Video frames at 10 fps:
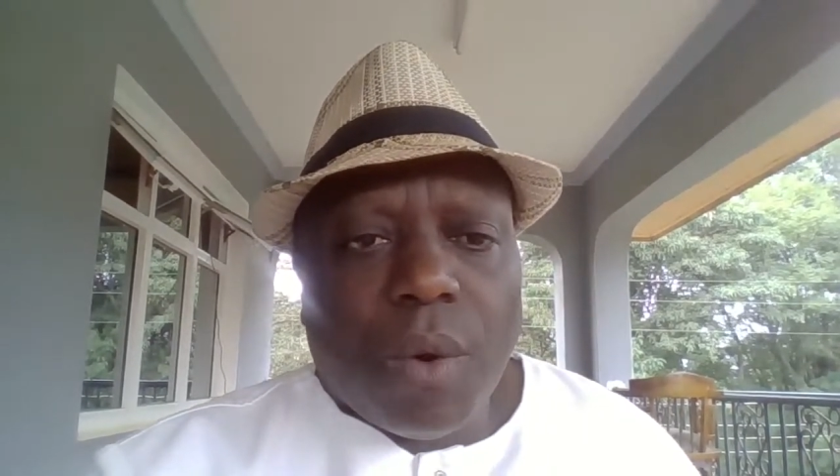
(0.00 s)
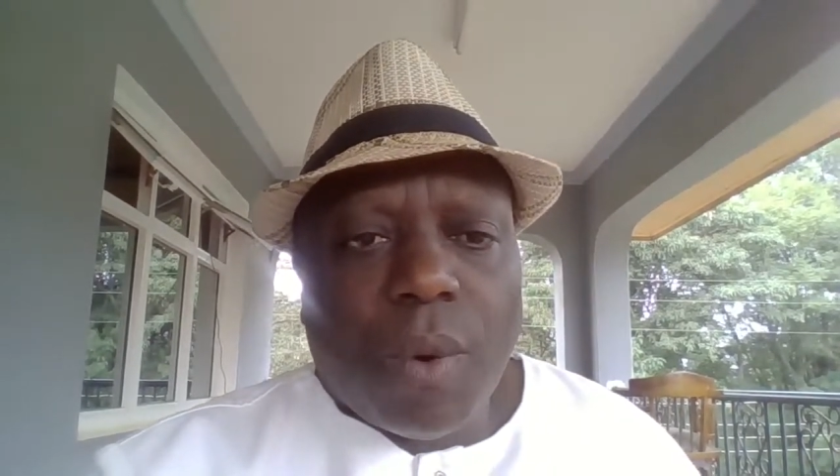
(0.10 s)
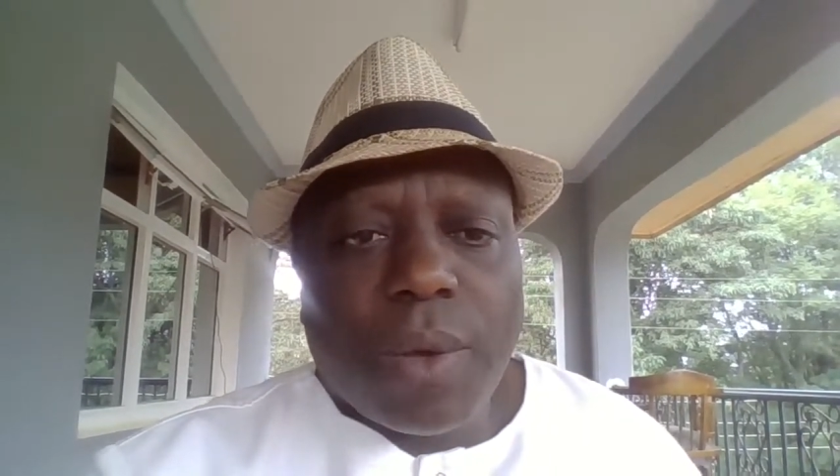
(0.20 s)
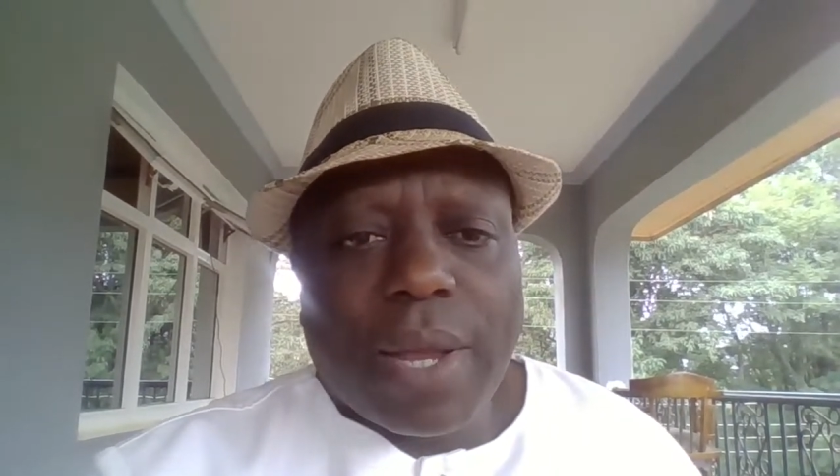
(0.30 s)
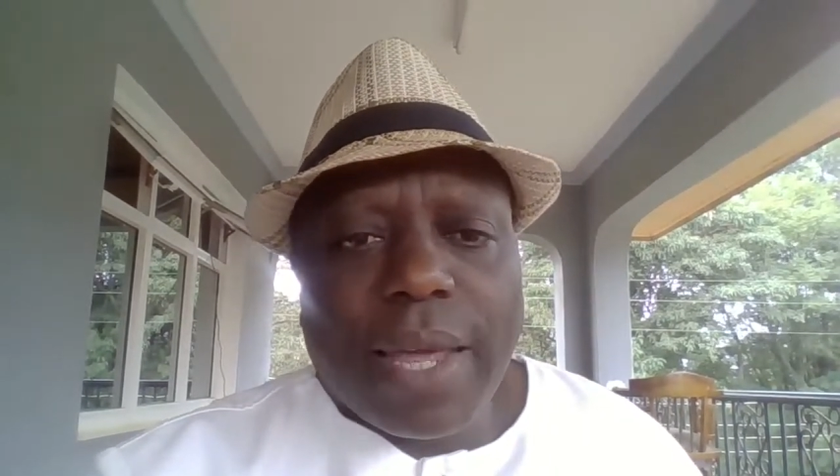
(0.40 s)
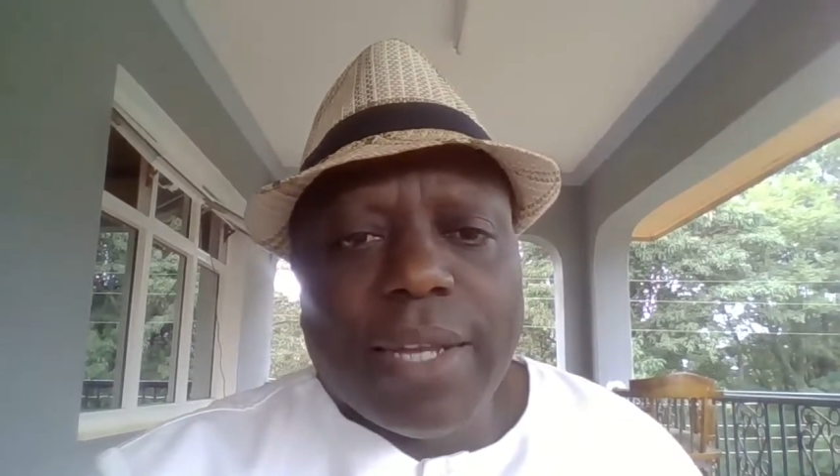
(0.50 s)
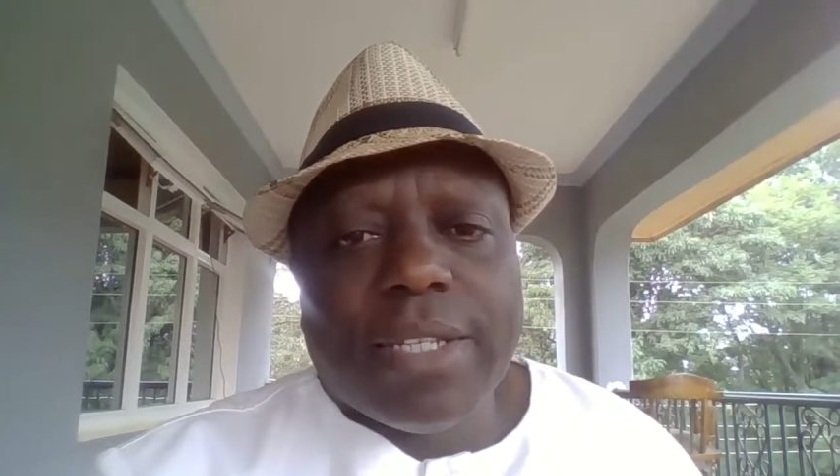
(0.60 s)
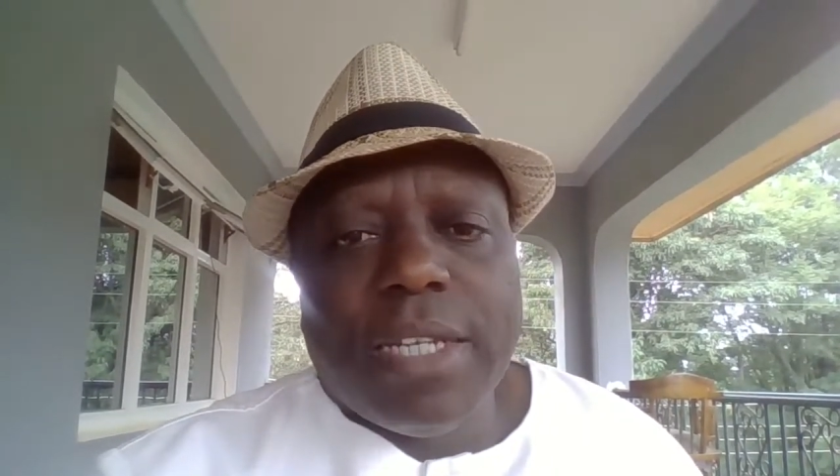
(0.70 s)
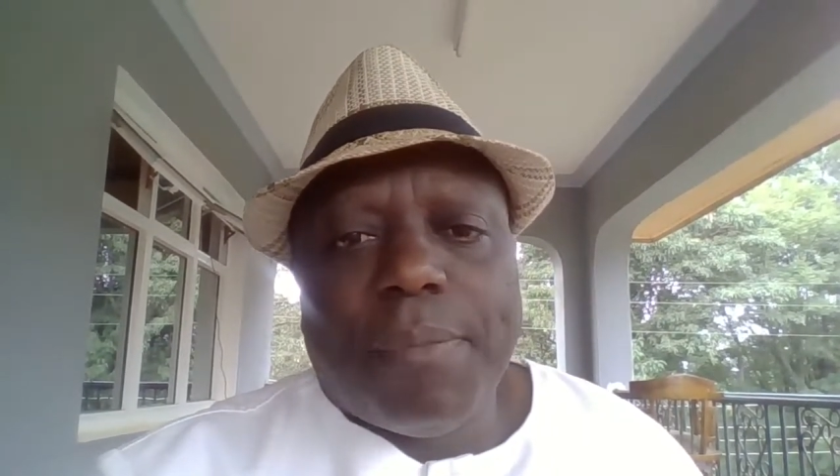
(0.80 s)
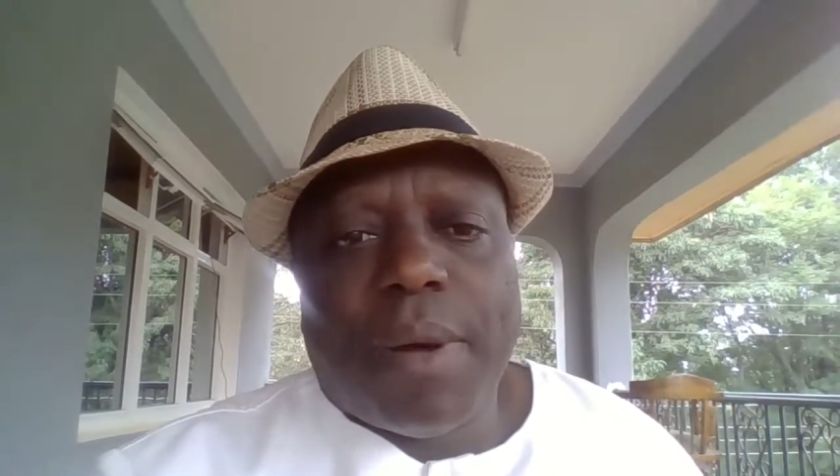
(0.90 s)
where you can
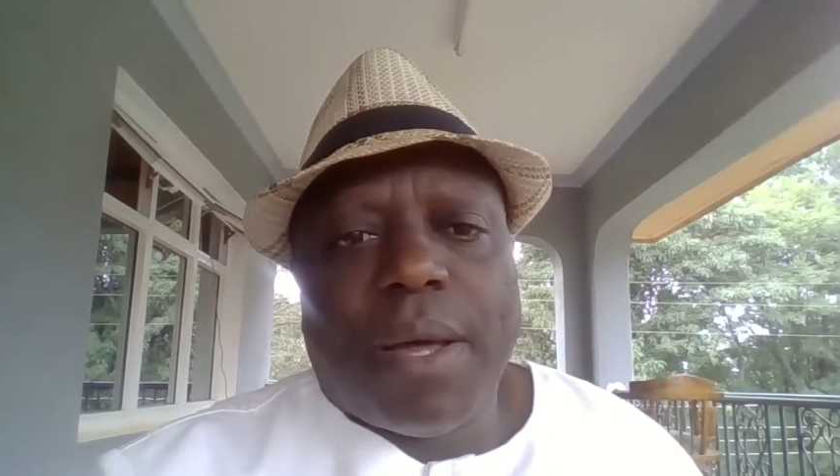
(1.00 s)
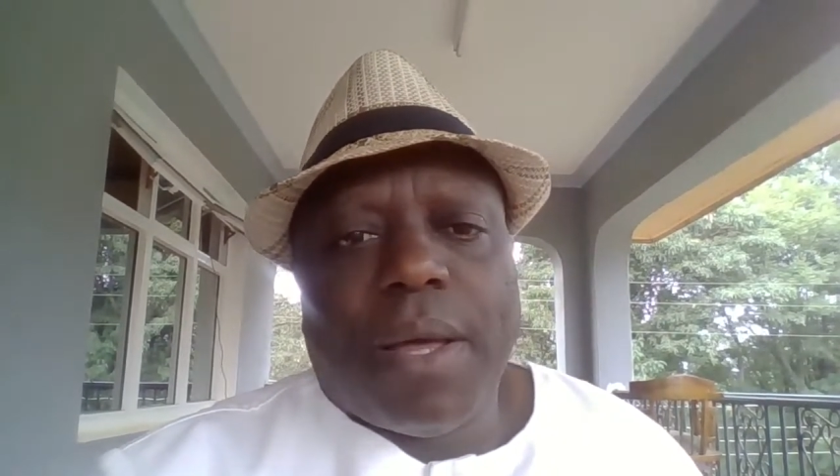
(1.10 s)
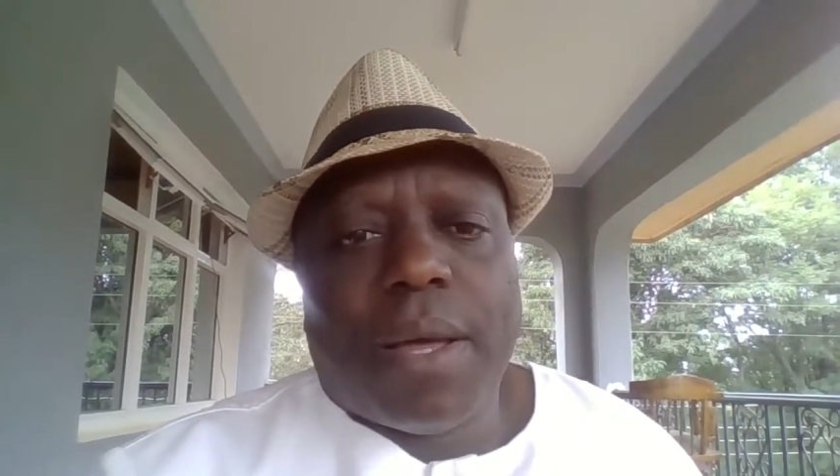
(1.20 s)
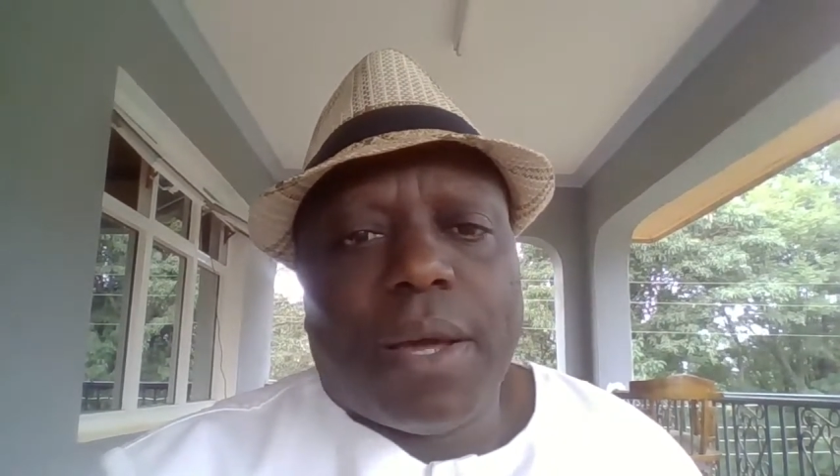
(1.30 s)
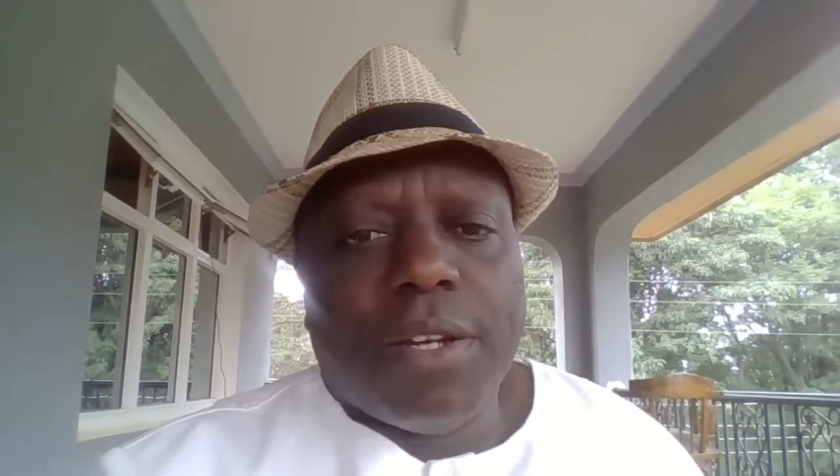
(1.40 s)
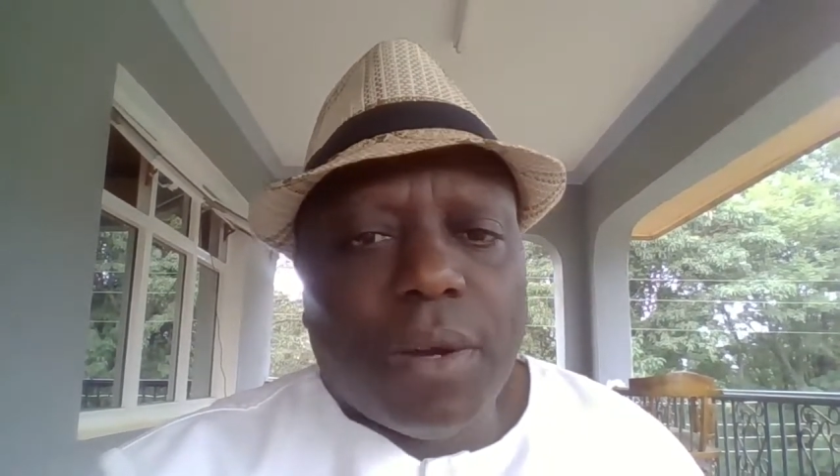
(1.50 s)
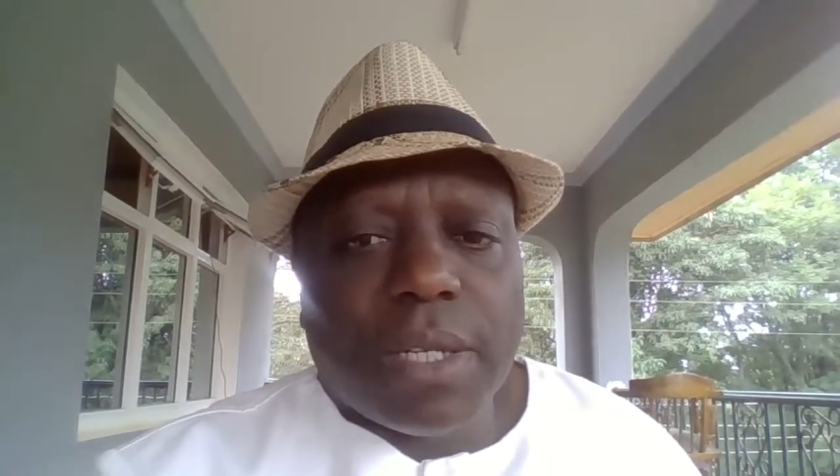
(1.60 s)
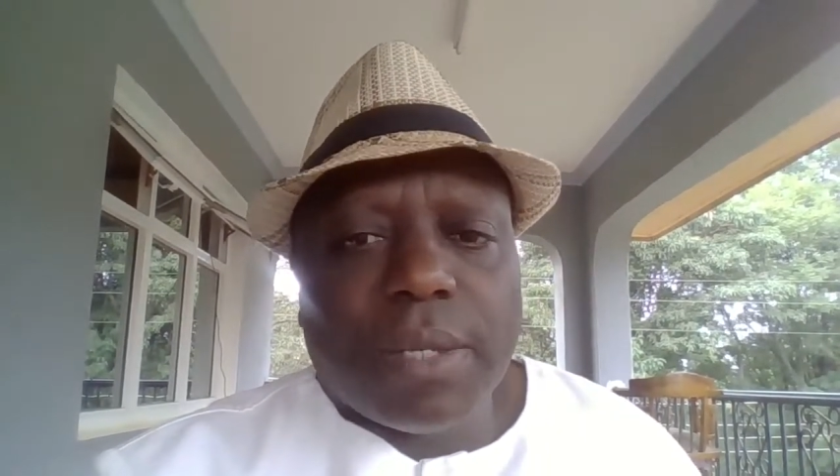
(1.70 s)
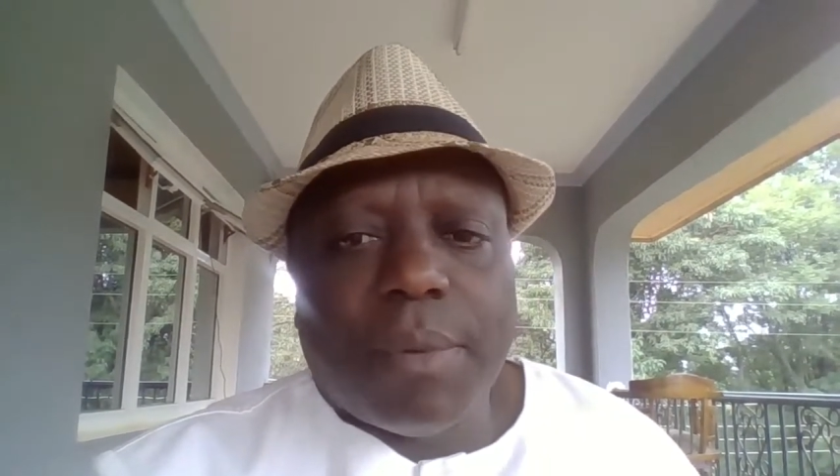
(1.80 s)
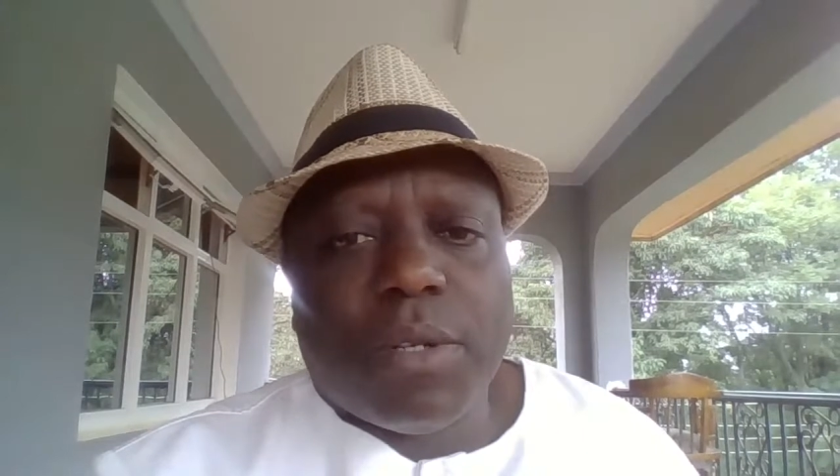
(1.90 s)
gain deeper
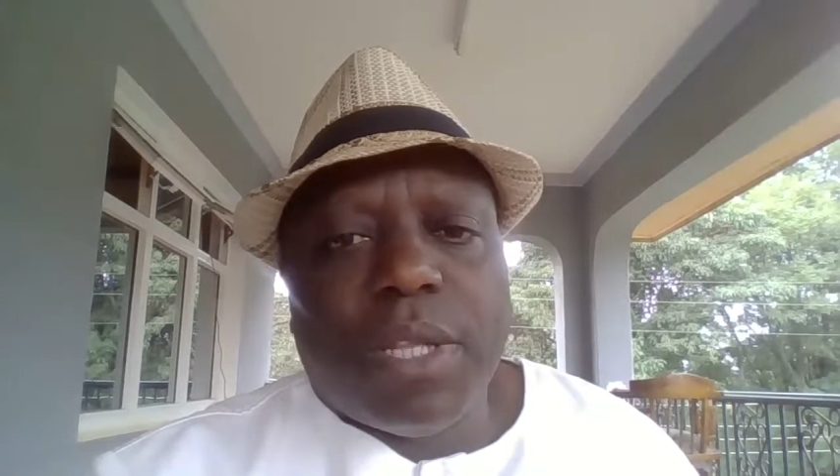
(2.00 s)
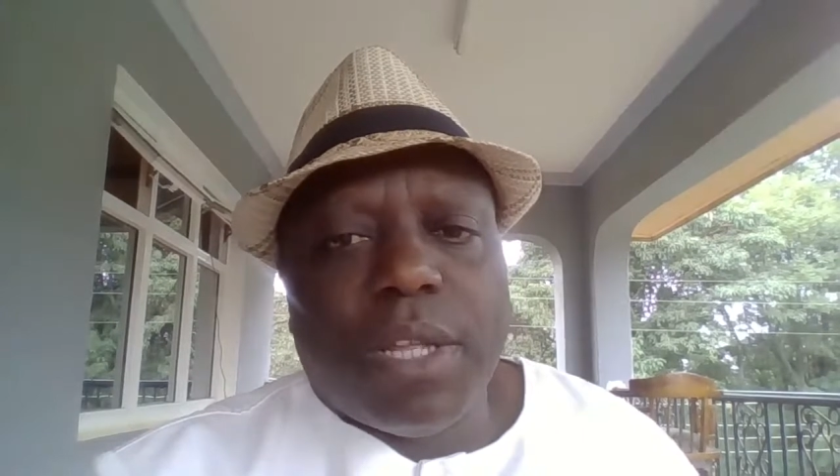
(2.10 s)
knowledge about